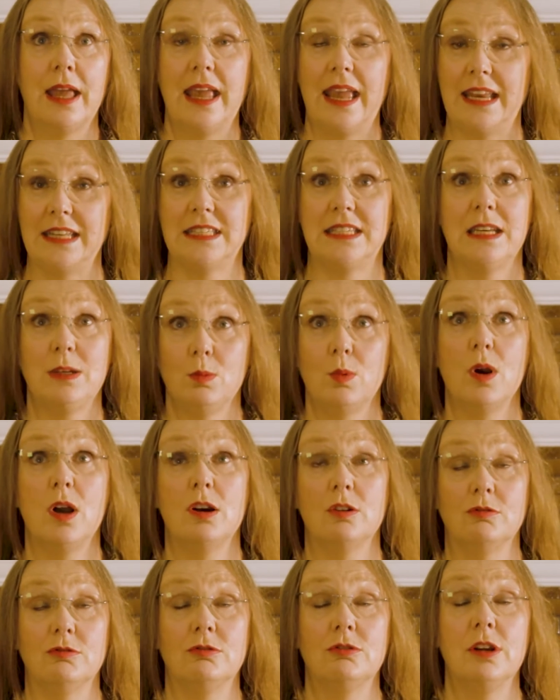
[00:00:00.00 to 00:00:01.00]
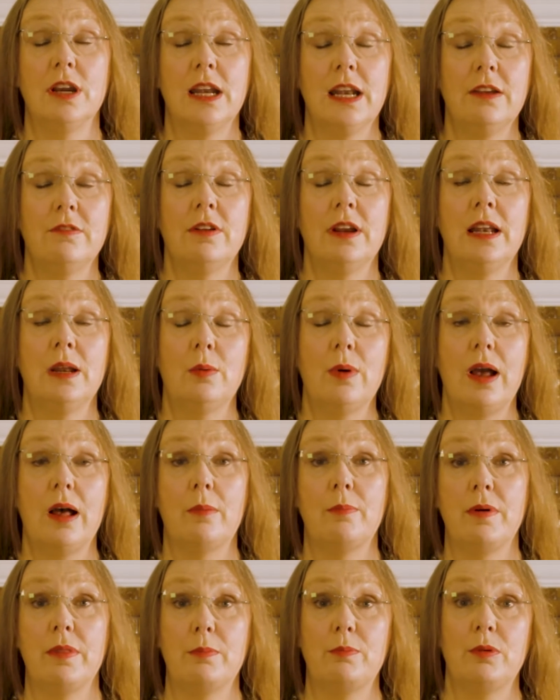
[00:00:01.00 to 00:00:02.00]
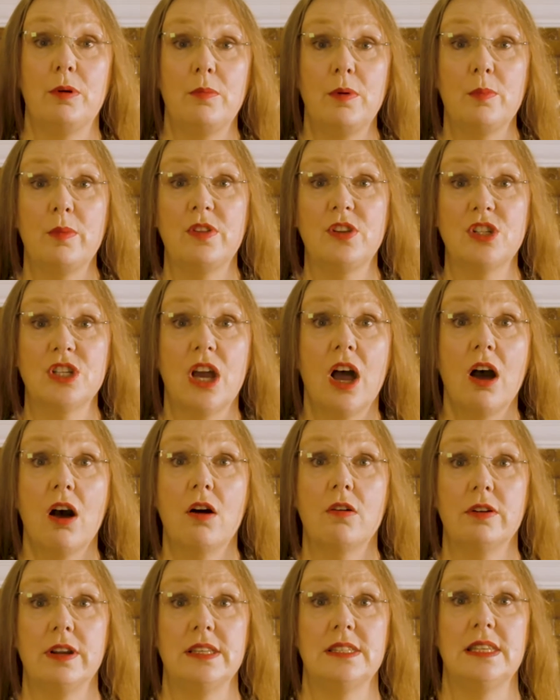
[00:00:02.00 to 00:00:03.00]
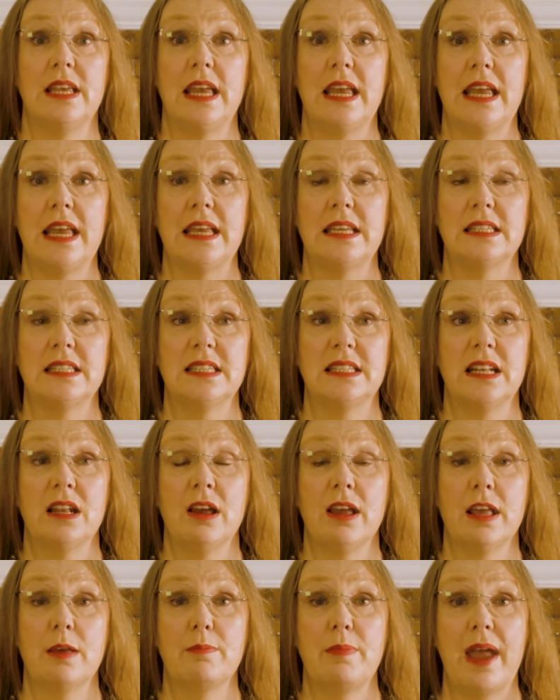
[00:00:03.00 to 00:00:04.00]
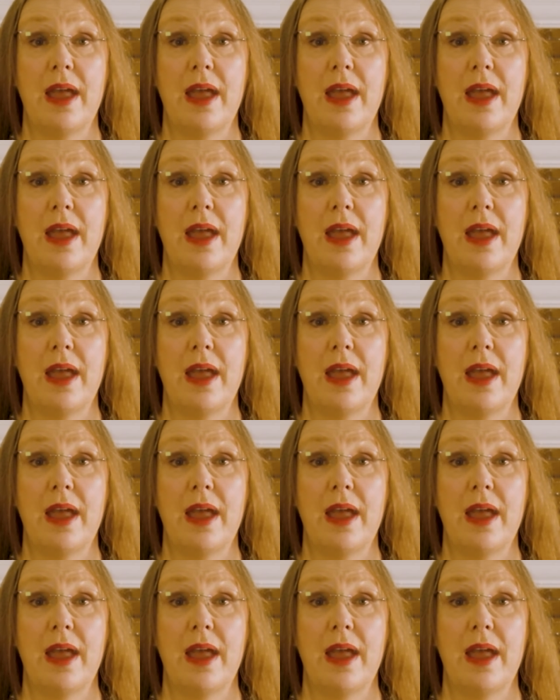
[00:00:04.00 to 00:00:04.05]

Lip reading: it did work really, really well, but the problem with tar is it's like